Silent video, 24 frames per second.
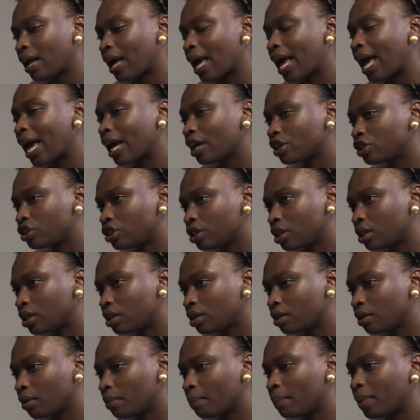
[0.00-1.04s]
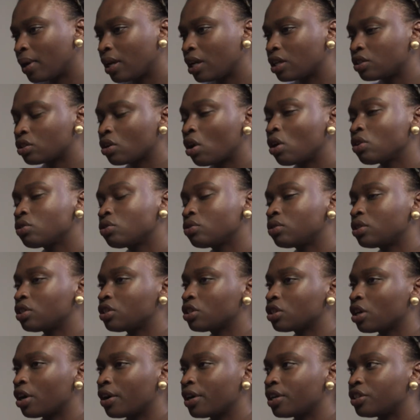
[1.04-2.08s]
action, but it's also
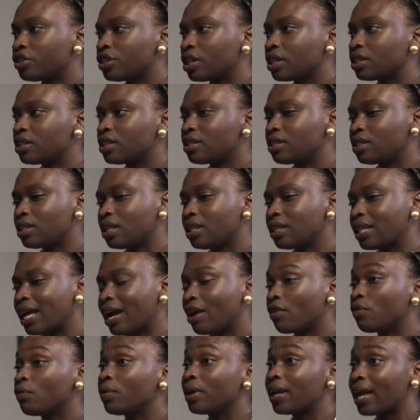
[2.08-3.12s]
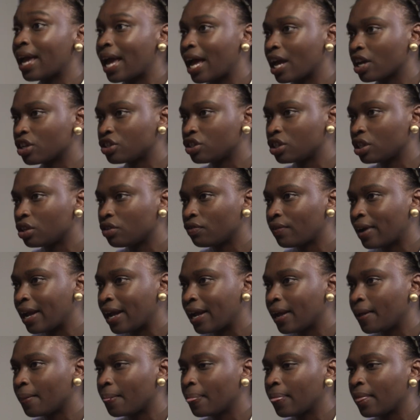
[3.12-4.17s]
discouraging to see that reaction,
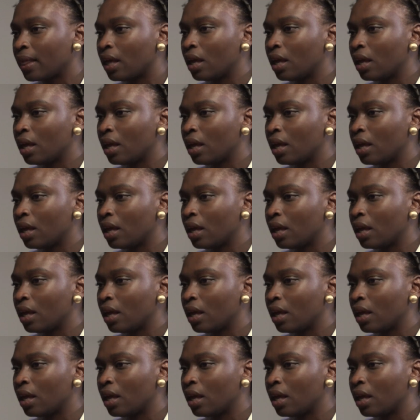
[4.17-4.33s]
right?